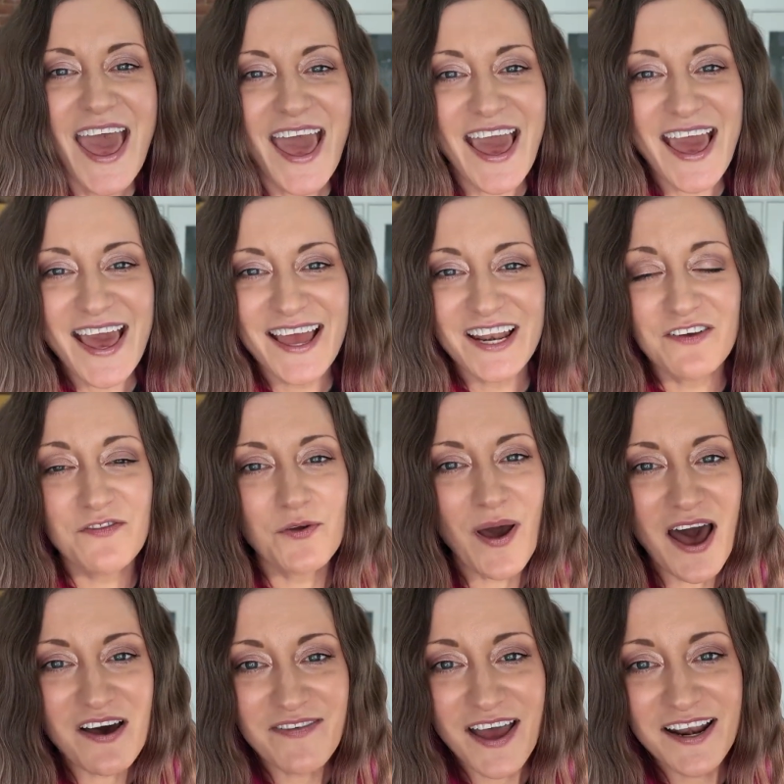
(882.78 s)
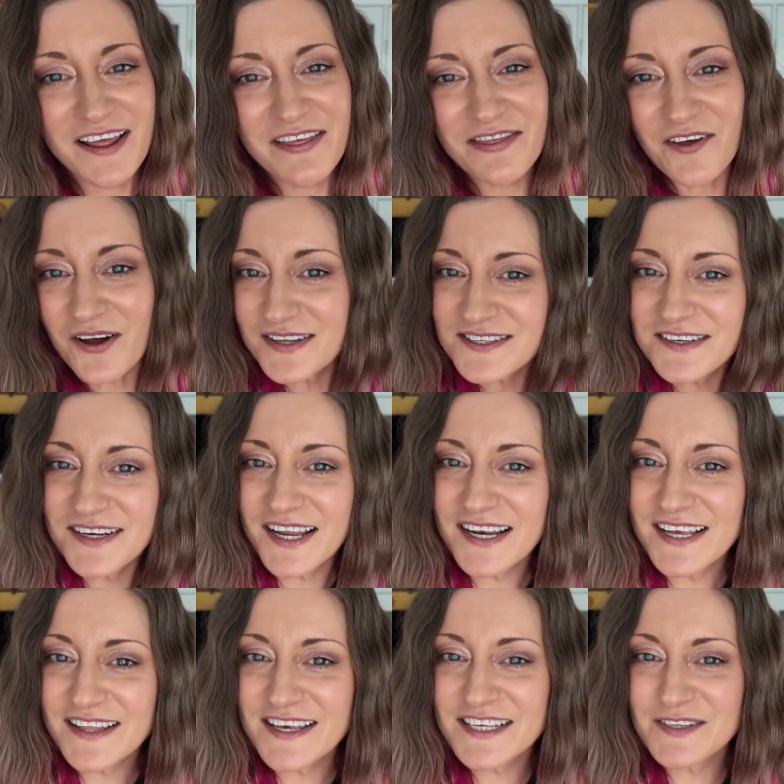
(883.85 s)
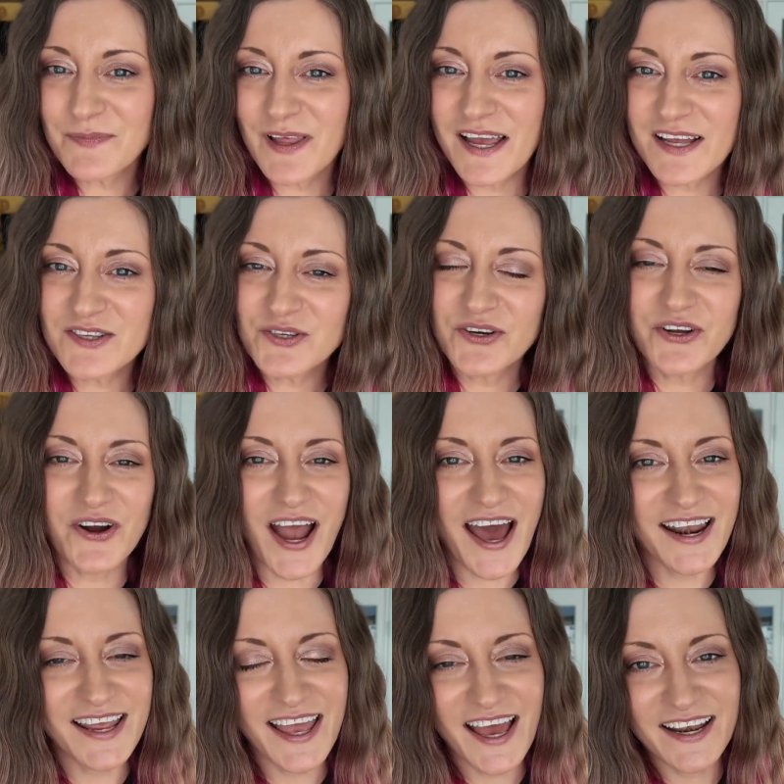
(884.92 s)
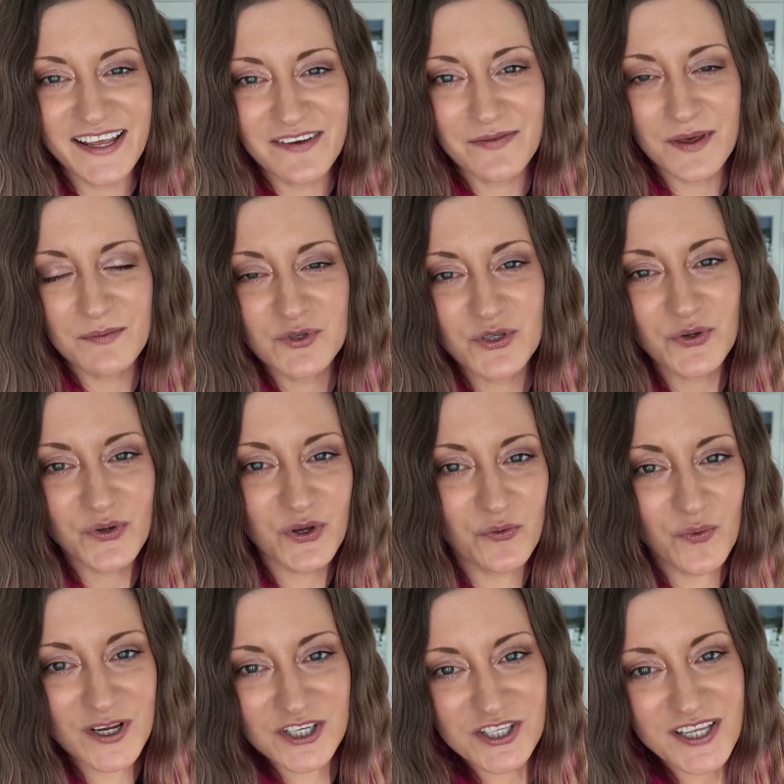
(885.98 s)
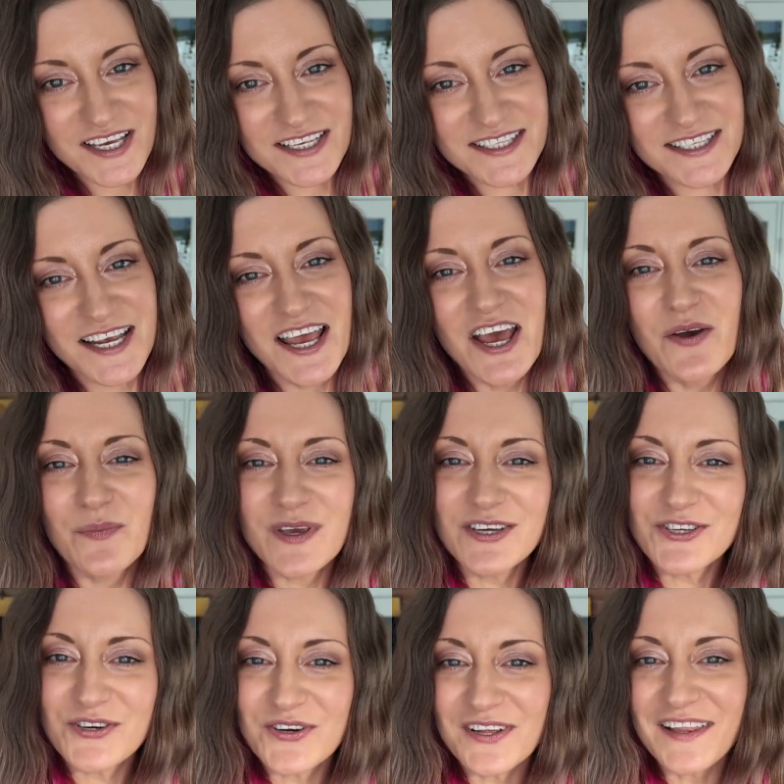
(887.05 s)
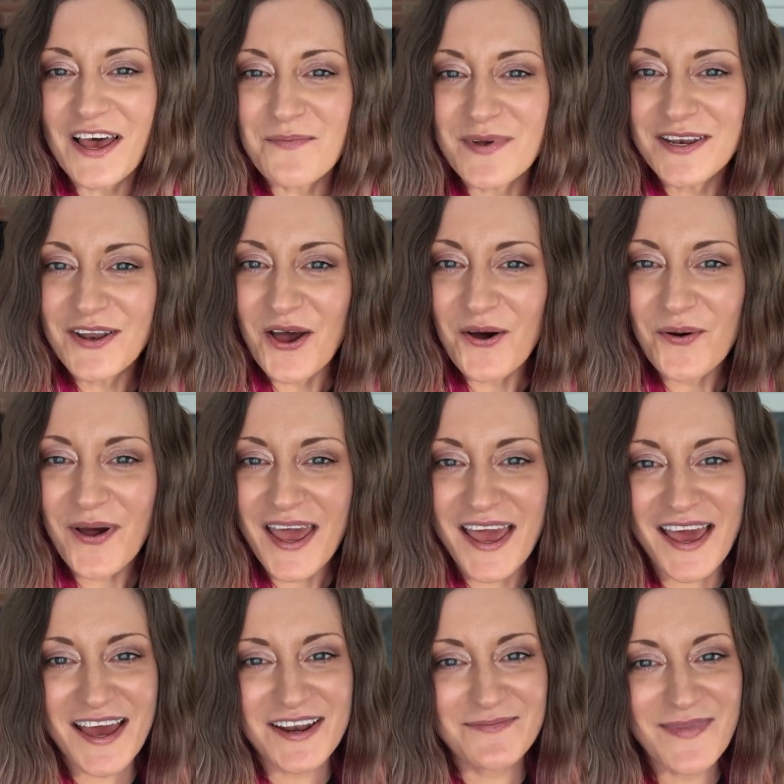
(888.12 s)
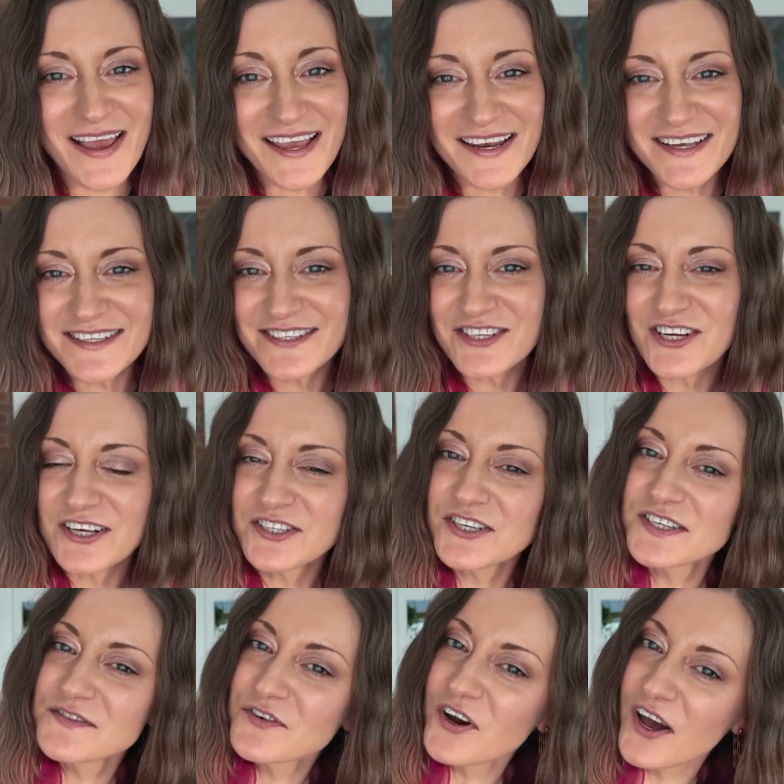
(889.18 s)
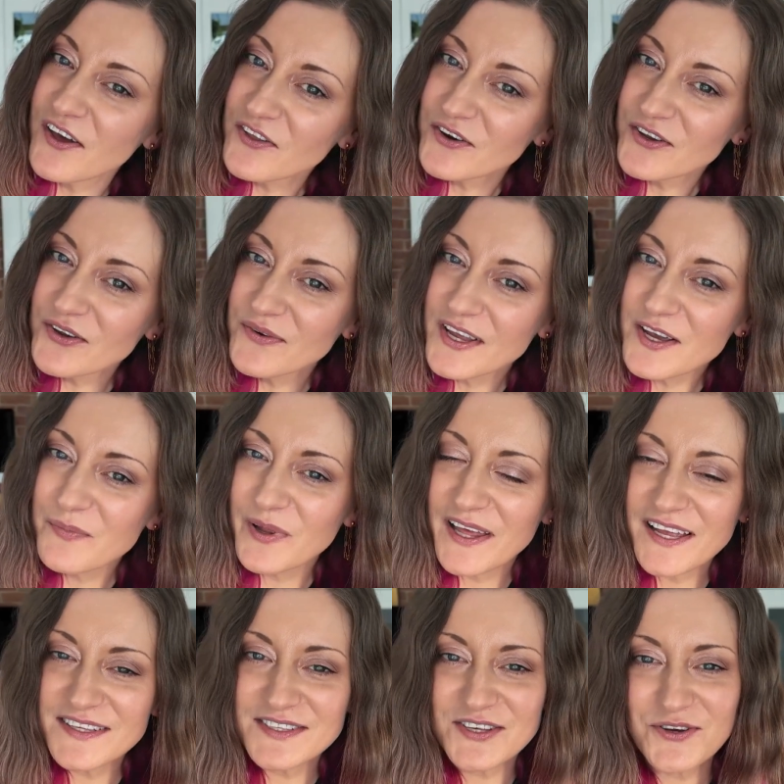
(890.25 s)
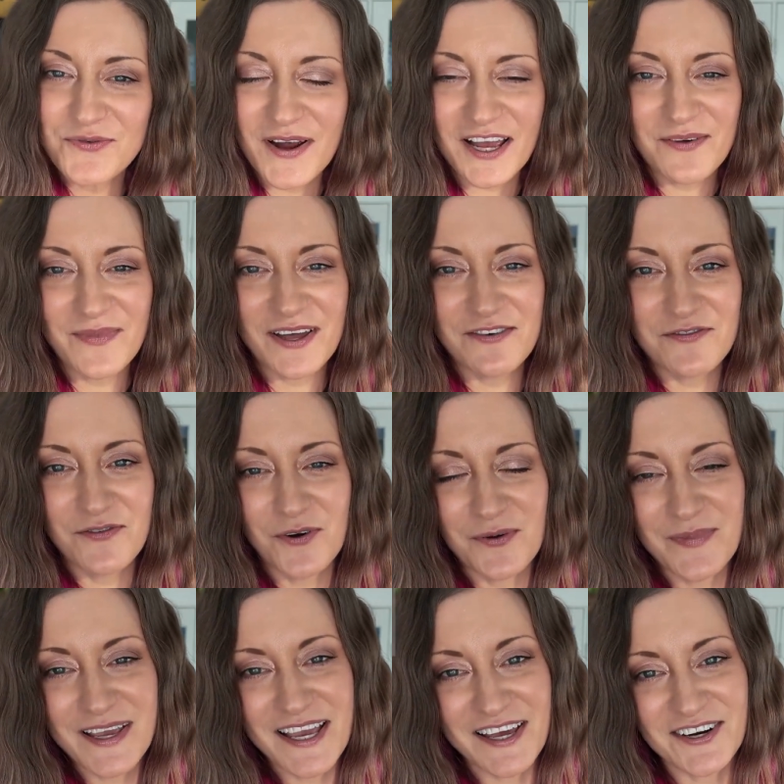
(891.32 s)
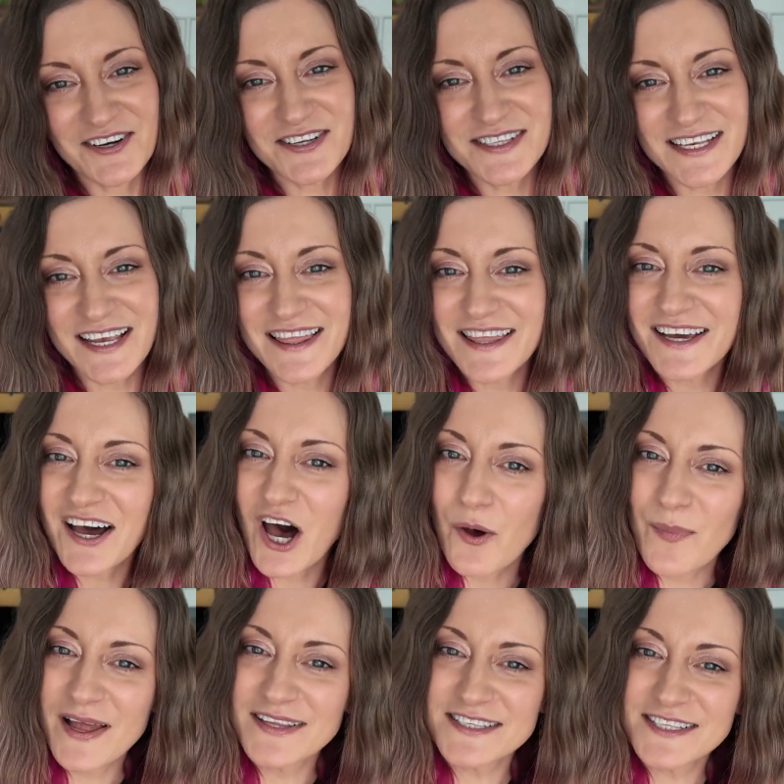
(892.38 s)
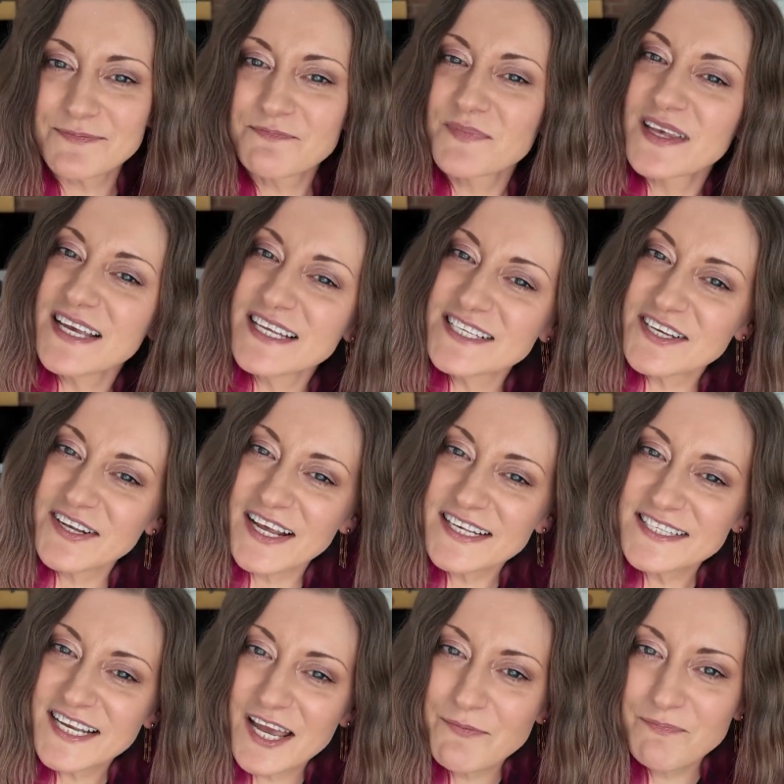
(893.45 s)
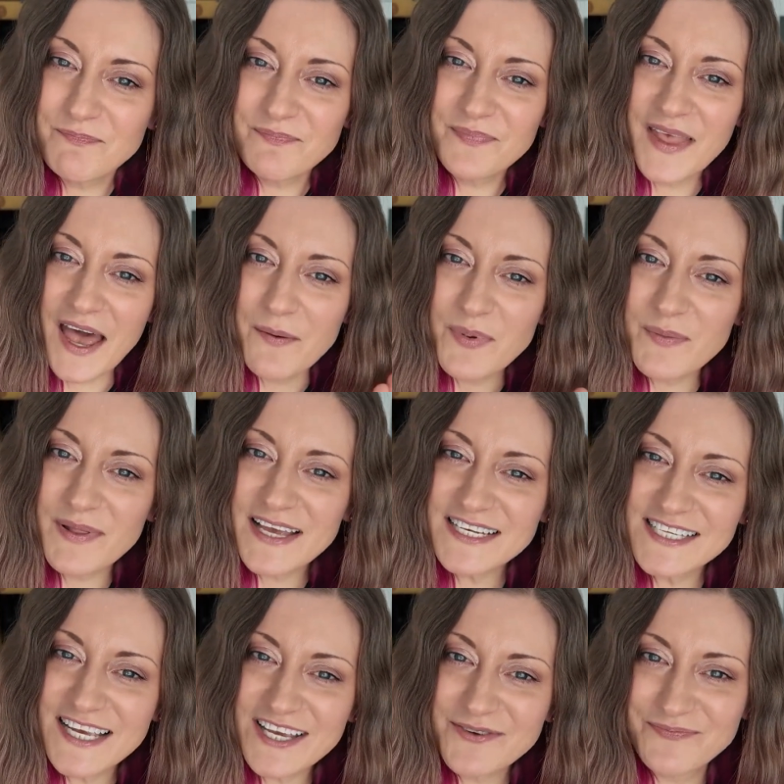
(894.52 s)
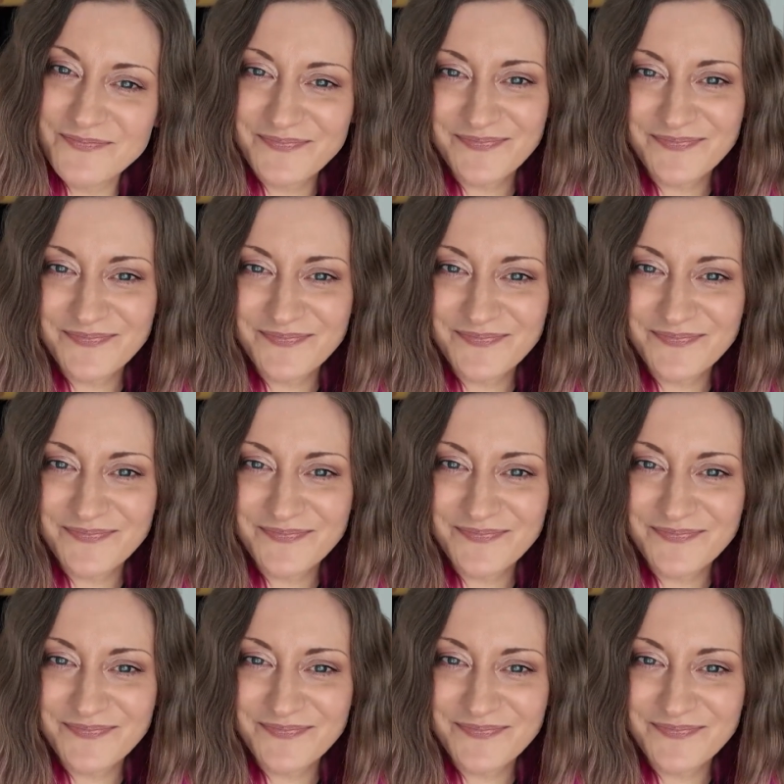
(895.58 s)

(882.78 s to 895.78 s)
And if you have any thoughts on any of these plants or you're adding any of them to your wish list, be sure to let me know and make any suggestions for other unique plants you recommend for beginners in the comments. Until next time, happy planting!